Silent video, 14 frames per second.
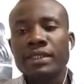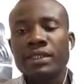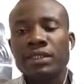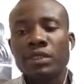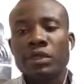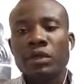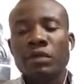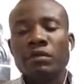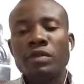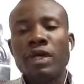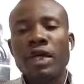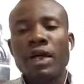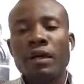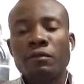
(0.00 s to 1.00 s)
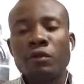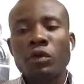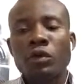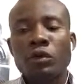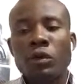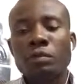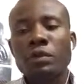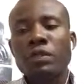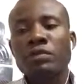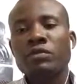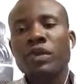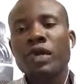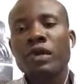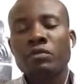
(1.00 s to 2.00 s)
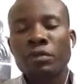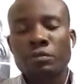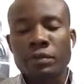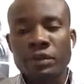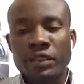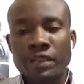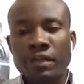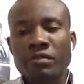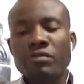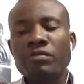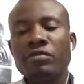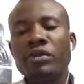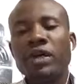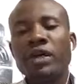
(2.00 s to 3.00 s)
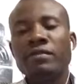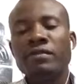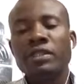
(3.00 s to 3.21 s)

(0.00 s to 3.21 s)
So if we have 1.5, 1.75,